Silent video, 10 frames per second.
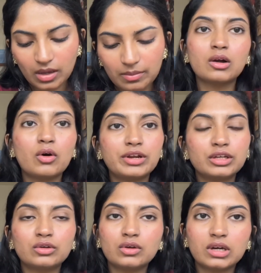
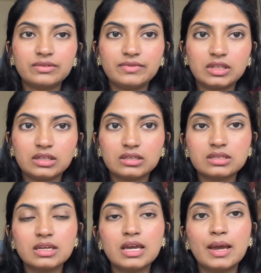According to your
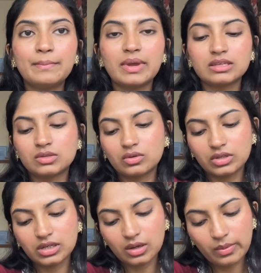convenience, based on
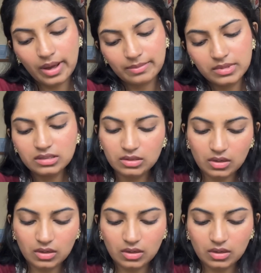your requirements,